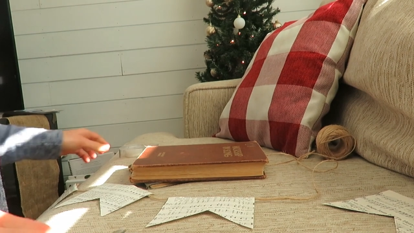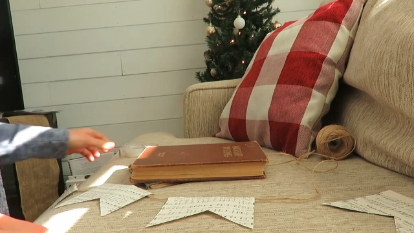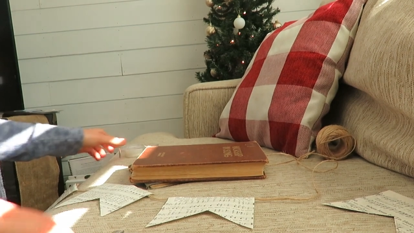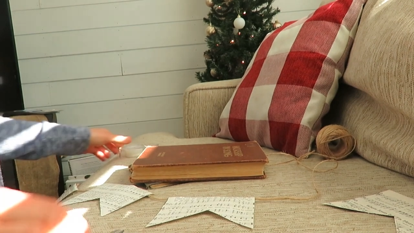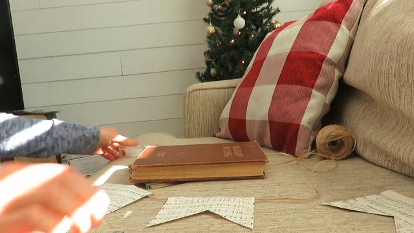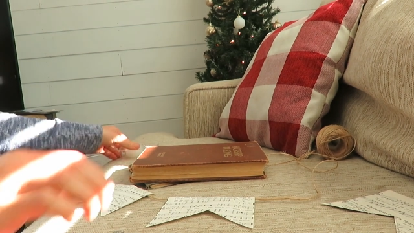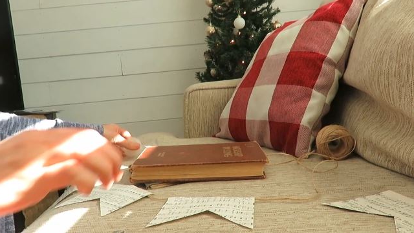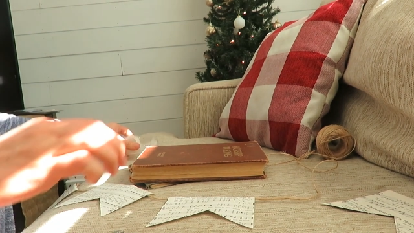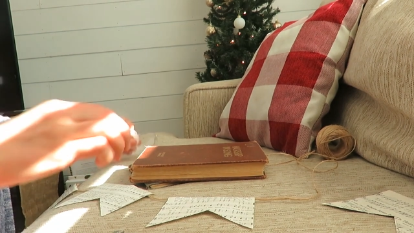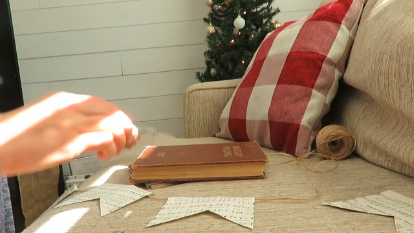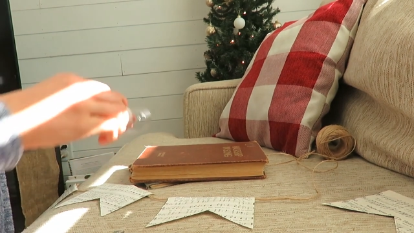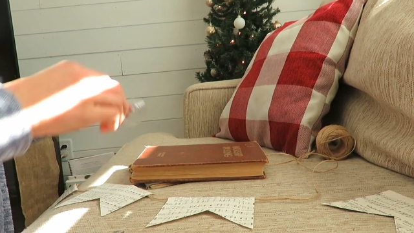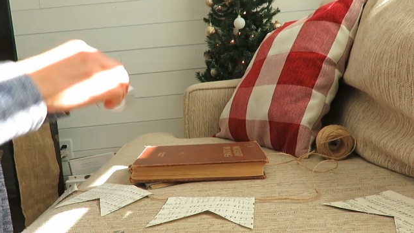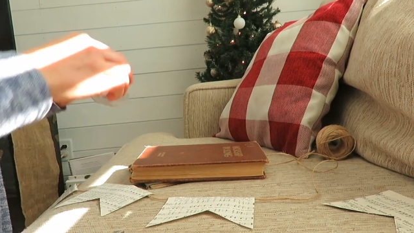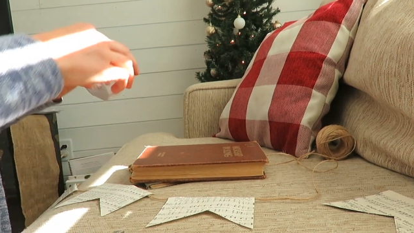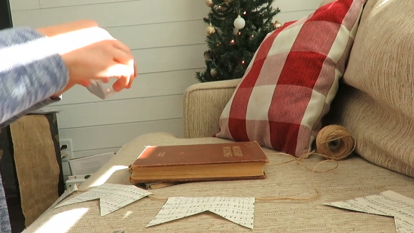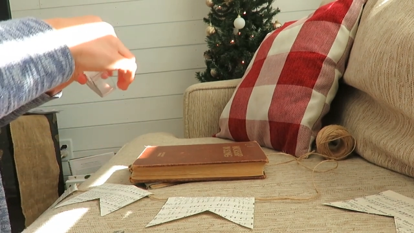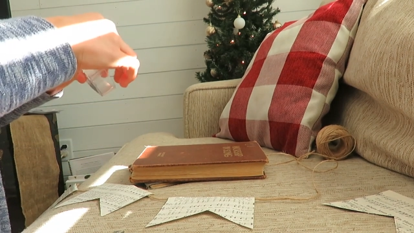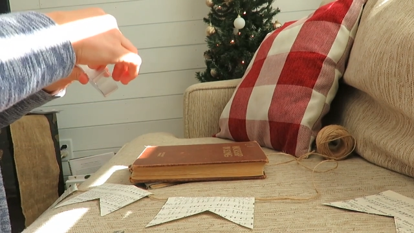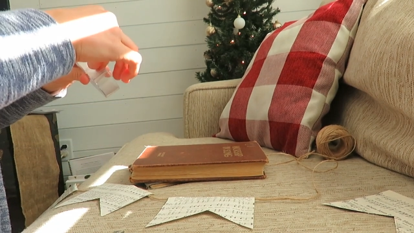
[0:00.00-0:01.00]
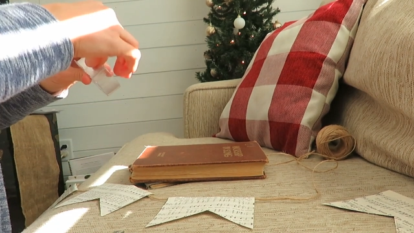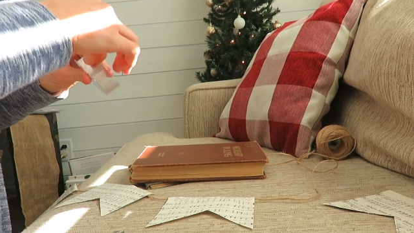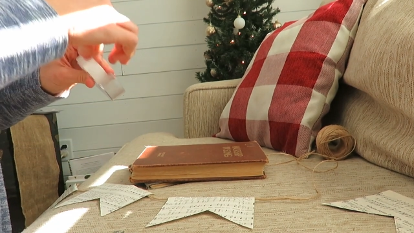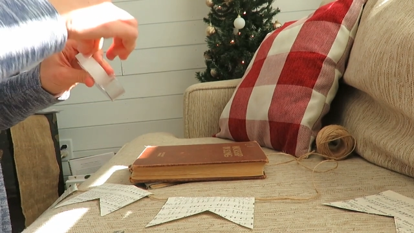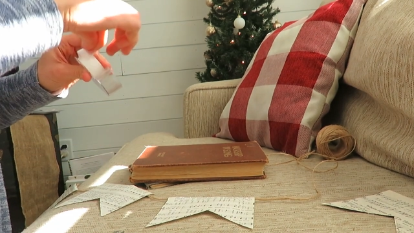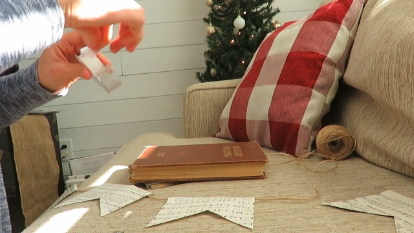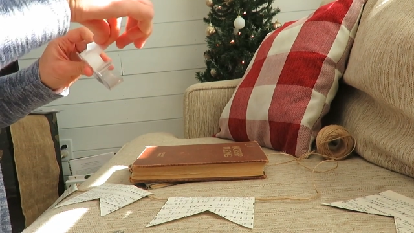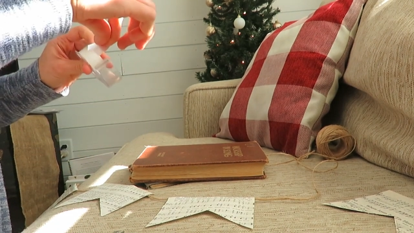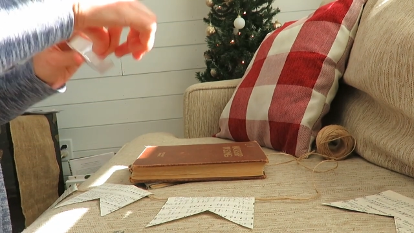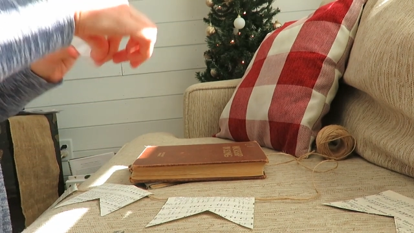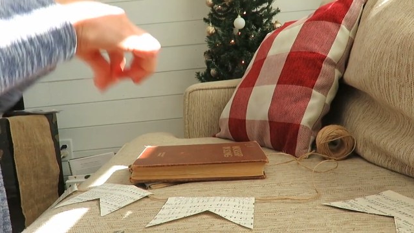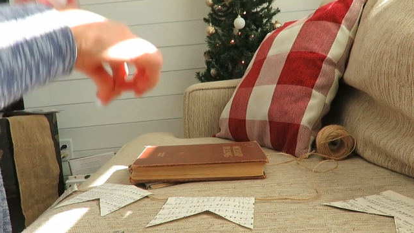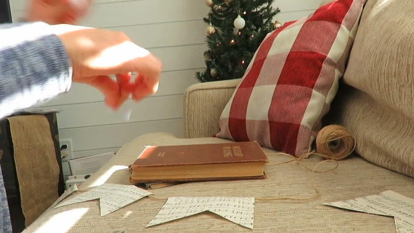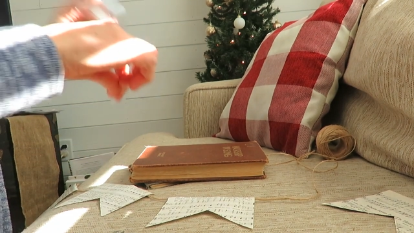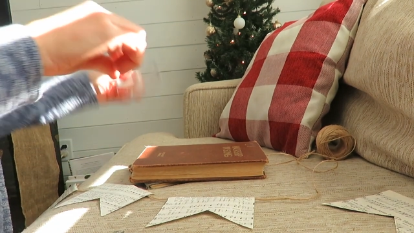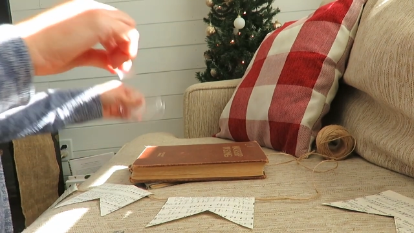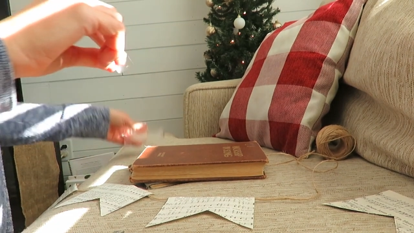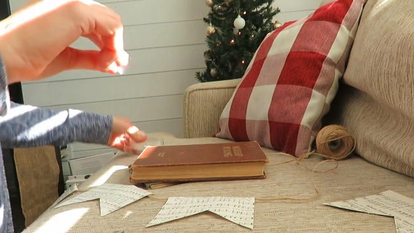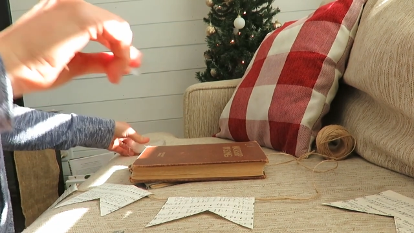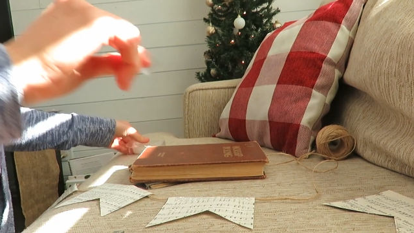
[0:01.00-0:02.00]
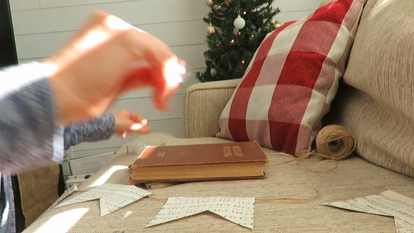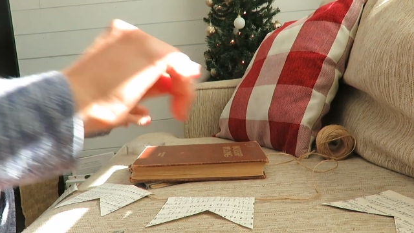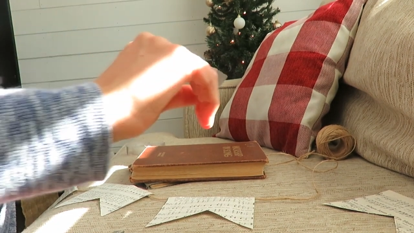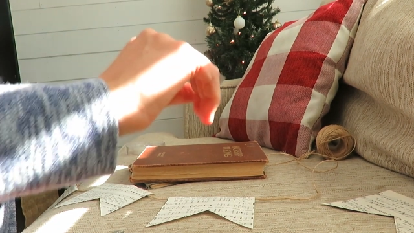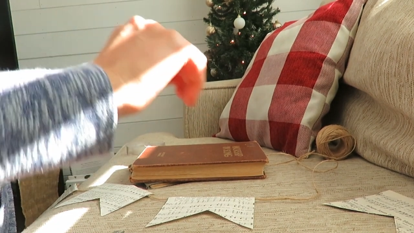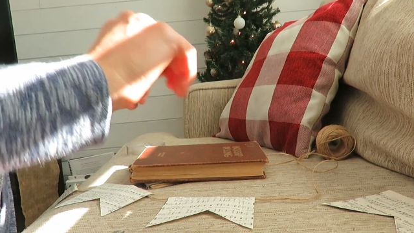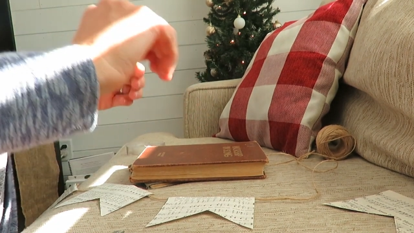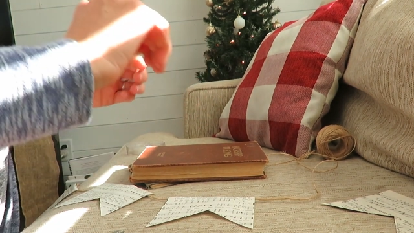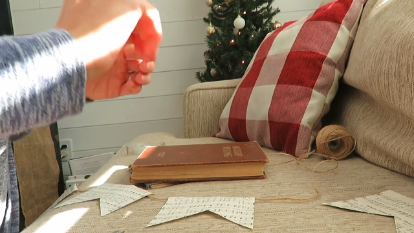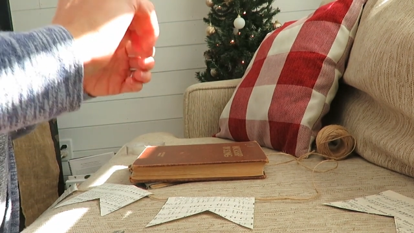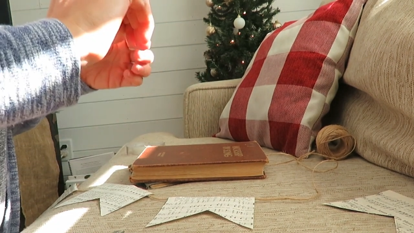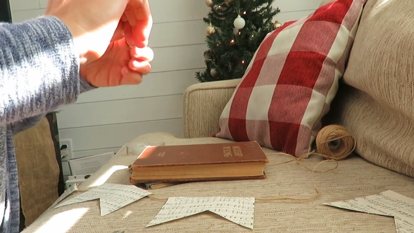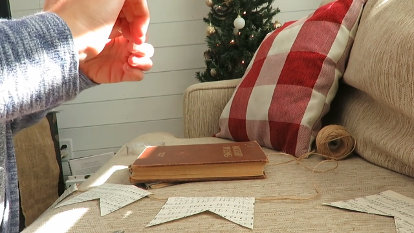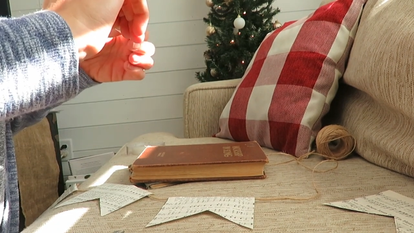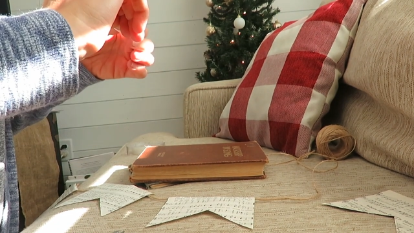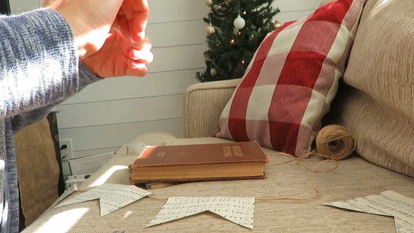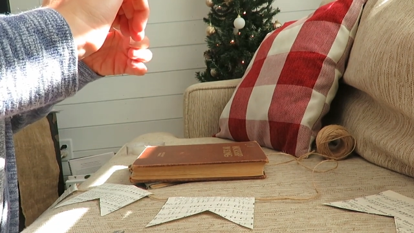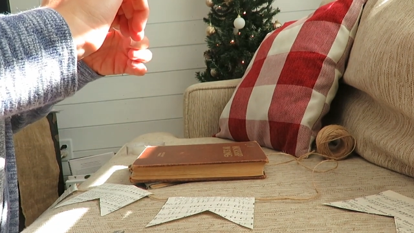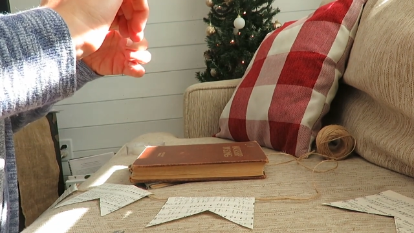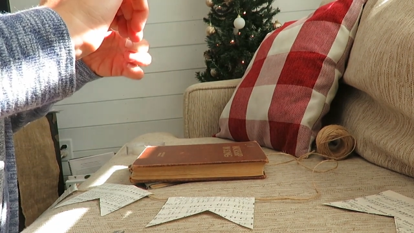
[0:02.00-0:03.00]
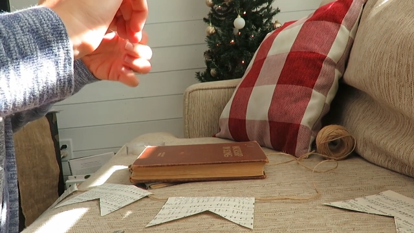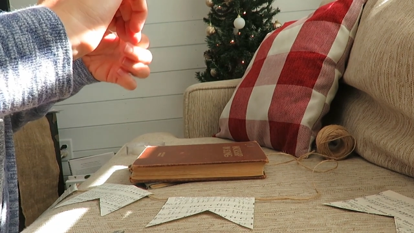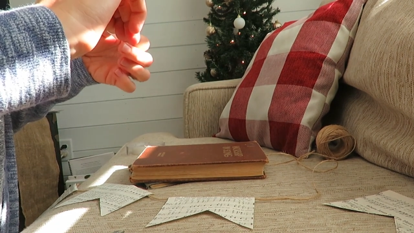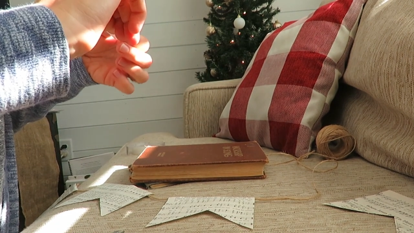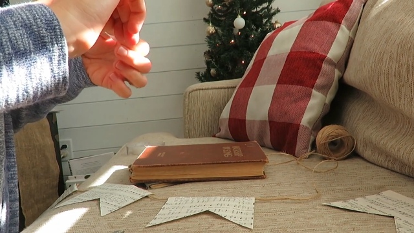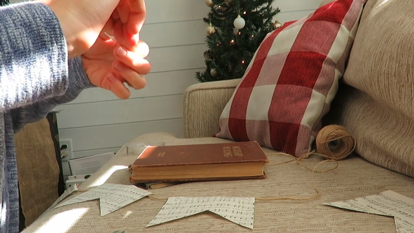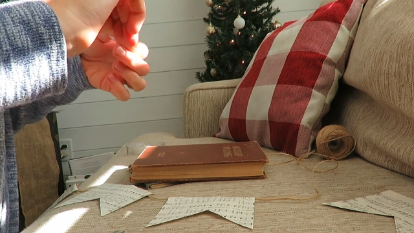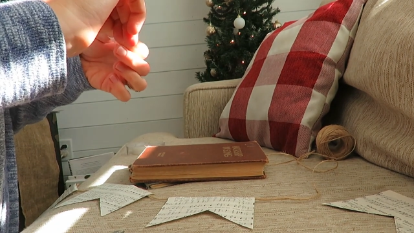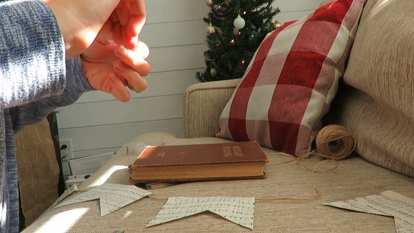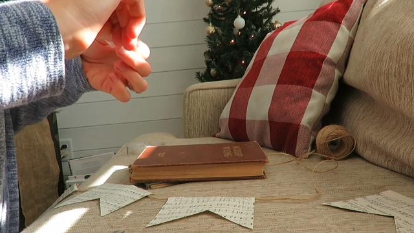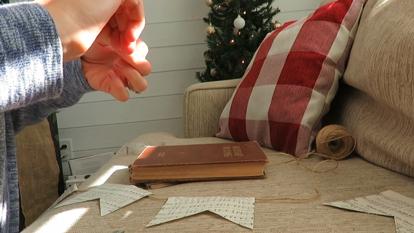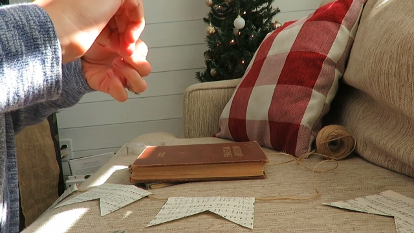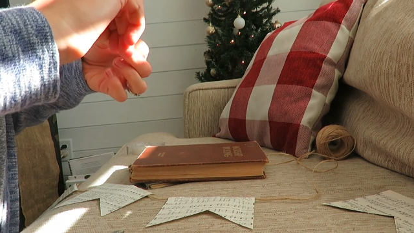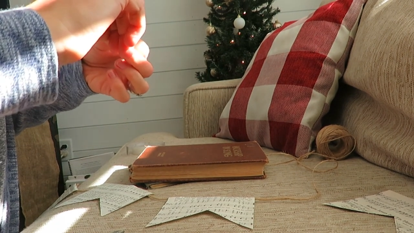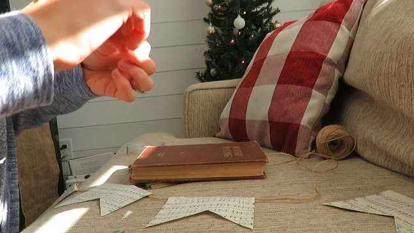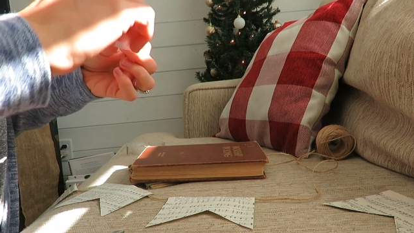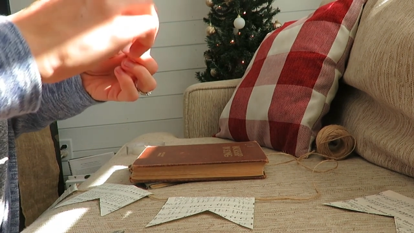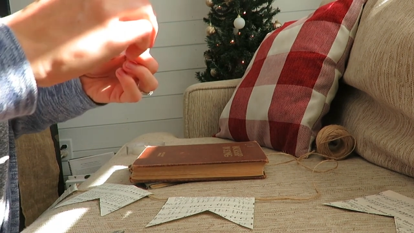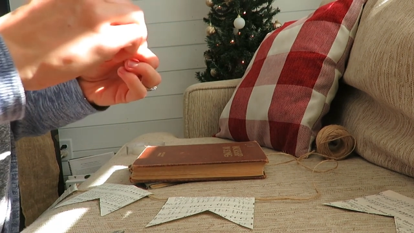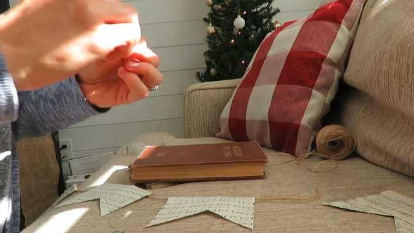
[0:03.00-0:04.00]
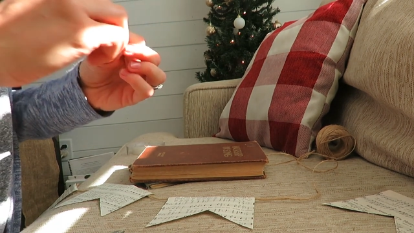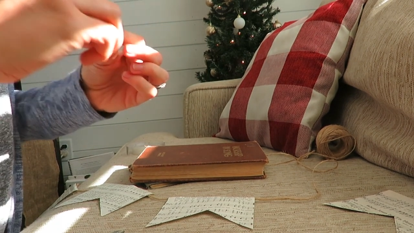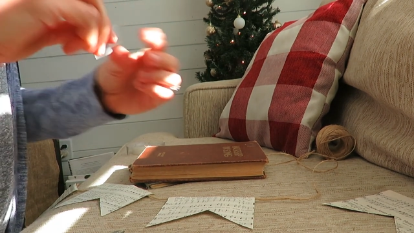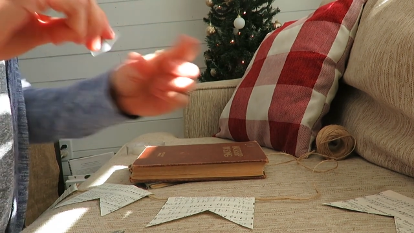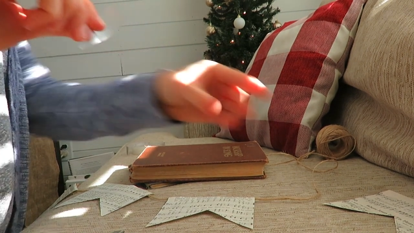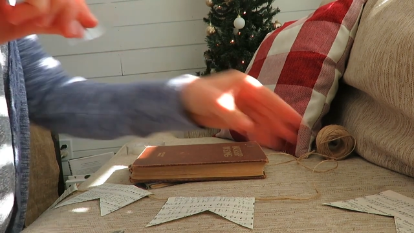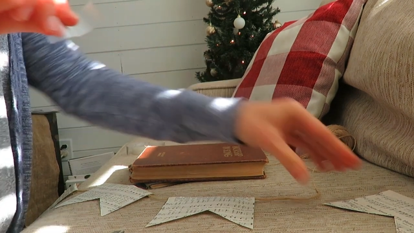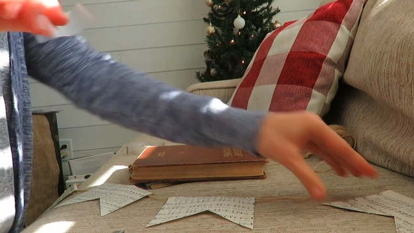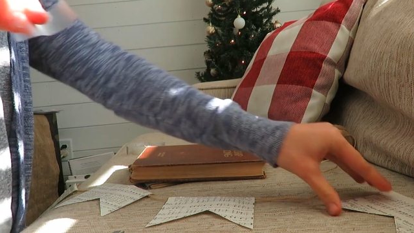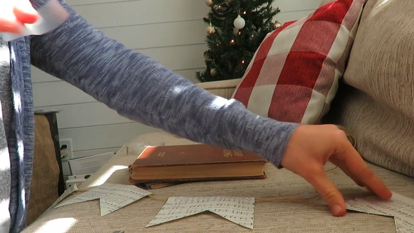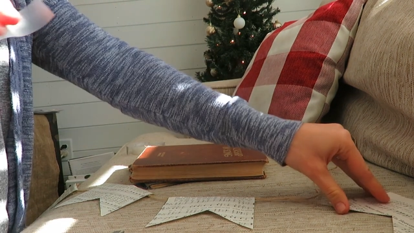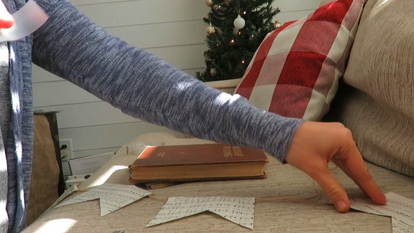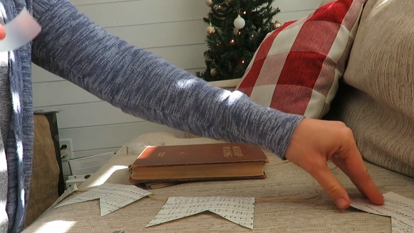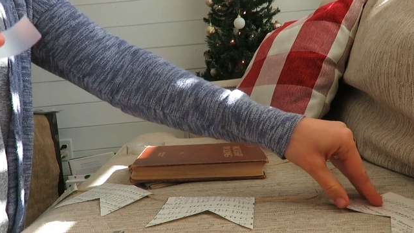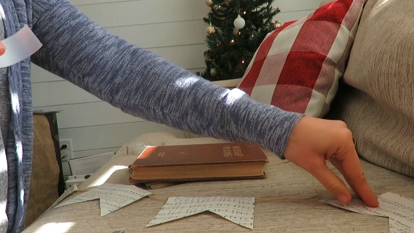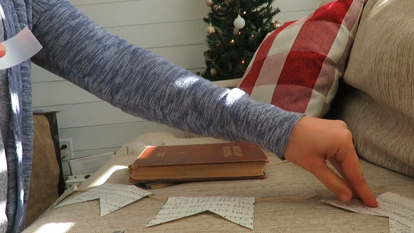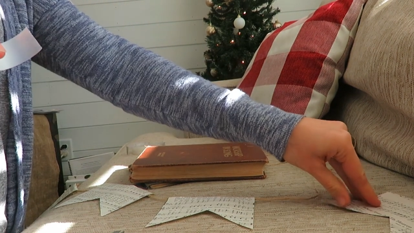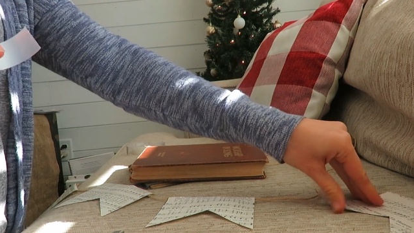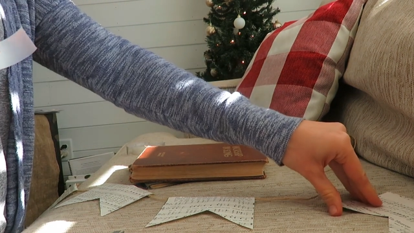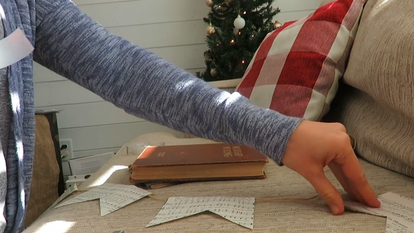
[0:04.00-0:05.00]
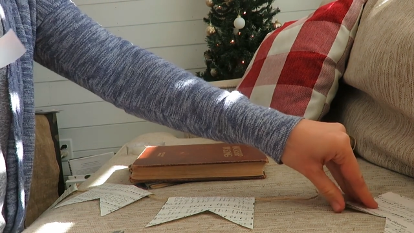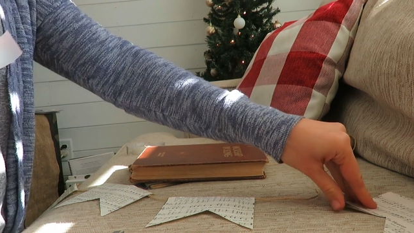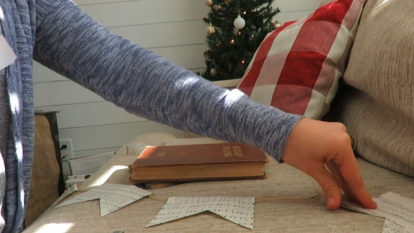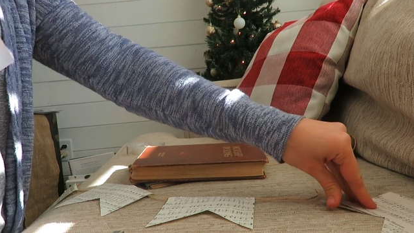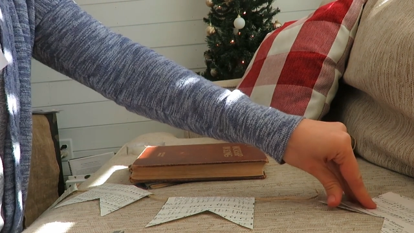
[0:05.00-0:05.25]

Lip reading: No face is visible, so there are no lips to read.